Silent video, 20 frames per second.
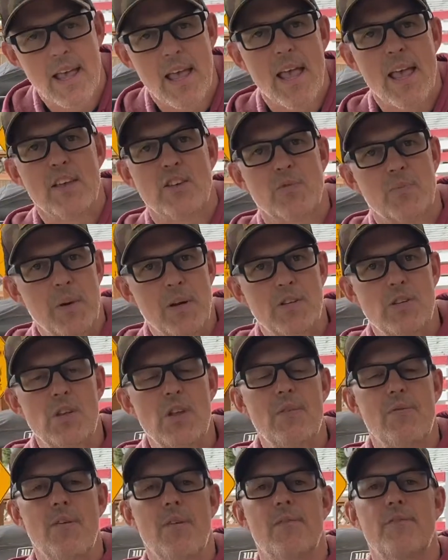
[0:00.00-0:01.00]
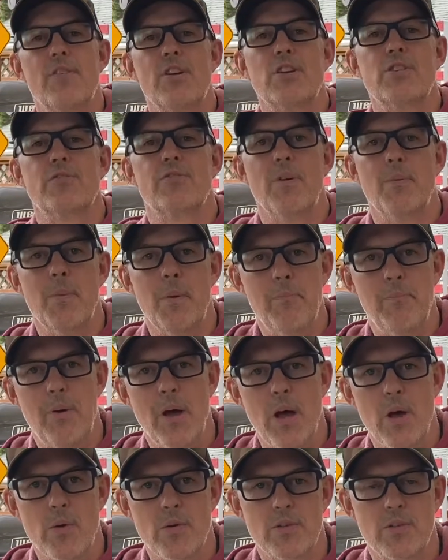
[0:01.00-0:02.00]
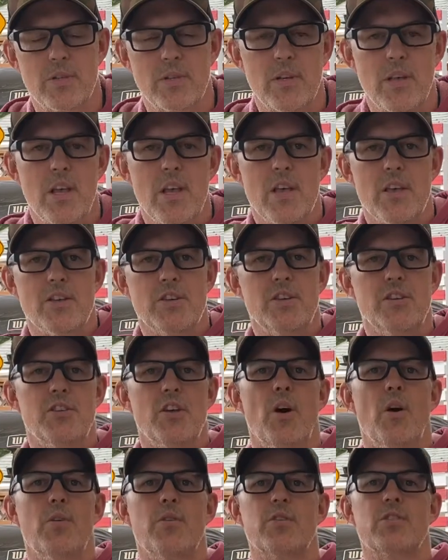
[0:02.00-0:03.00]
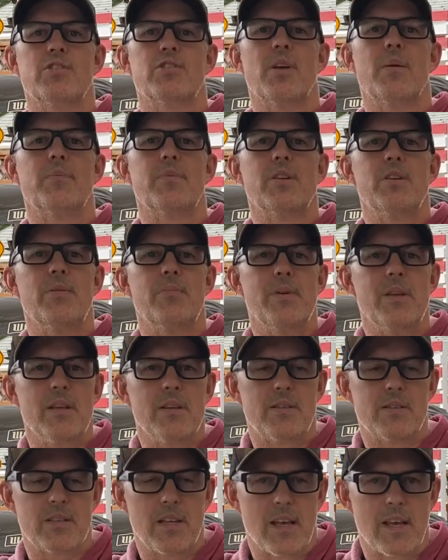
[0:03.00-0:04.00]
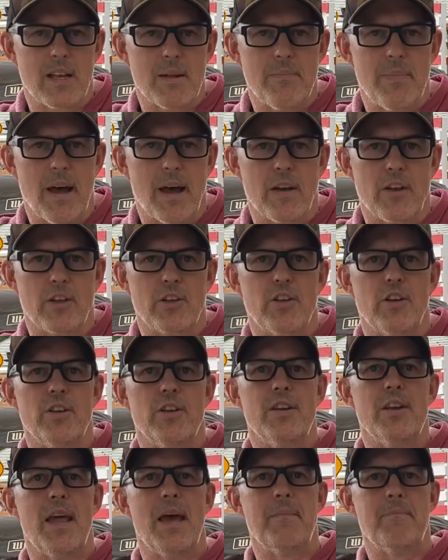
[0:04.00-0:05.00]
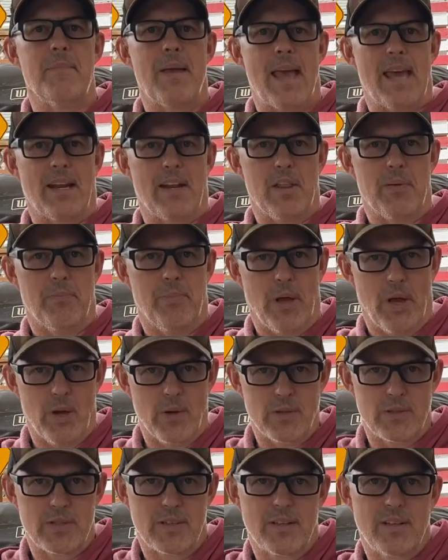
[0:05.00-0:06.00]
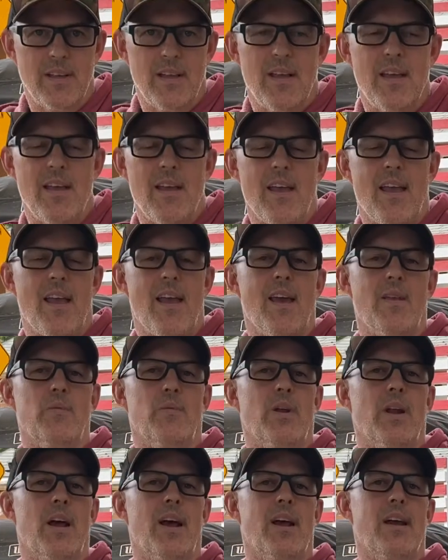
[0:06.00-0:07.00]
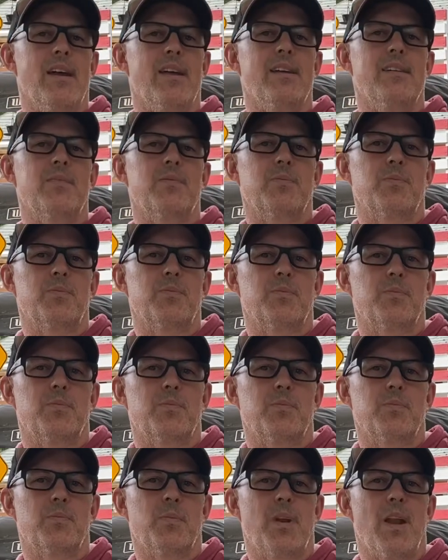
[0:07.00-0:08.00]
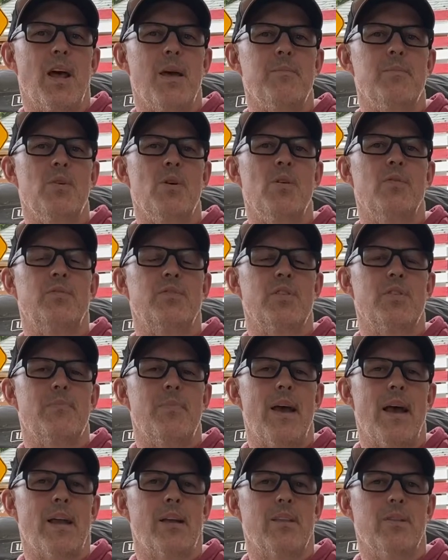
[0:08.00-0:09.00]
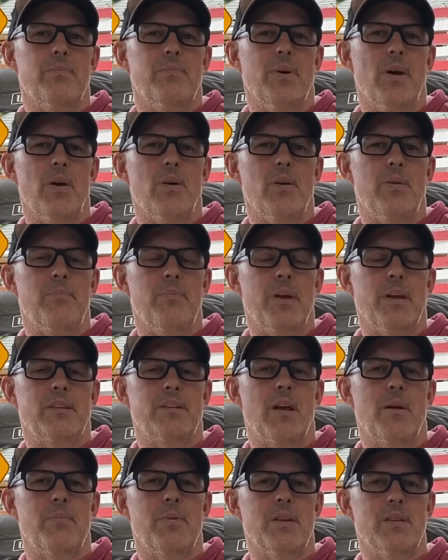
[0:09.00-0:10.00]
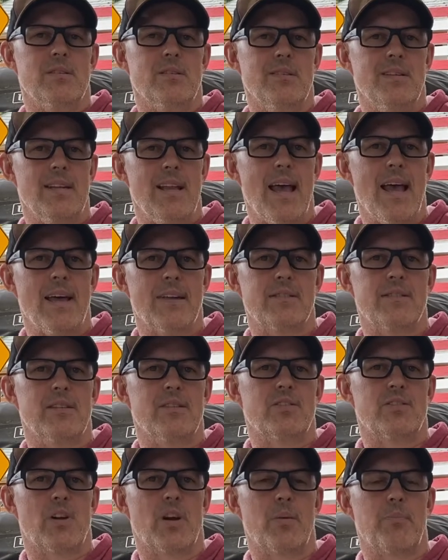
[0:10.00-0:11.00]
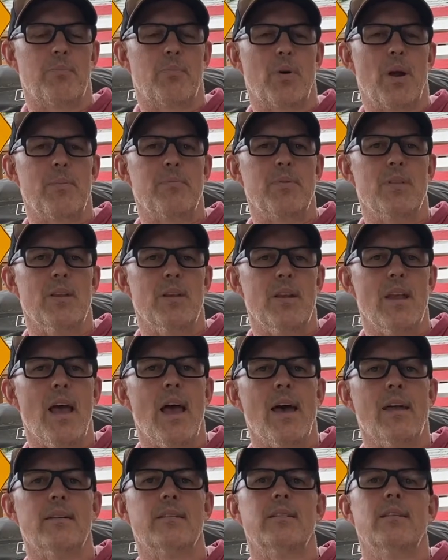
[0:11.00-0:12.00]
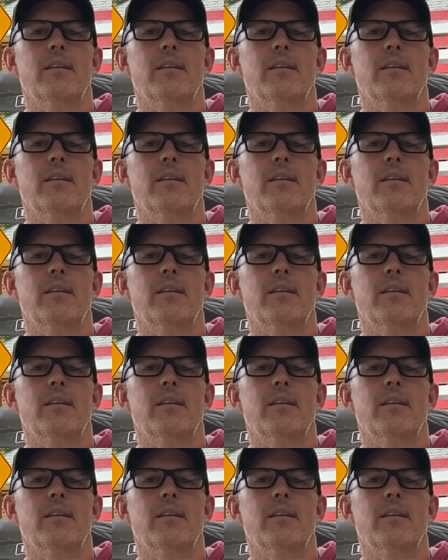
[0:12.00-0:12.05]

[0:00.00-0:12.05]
especially if you fish from a boat, you know there's something to be said about a good net man in the boat. And when I moved to the back of the boat and picked up his net and started prepping the net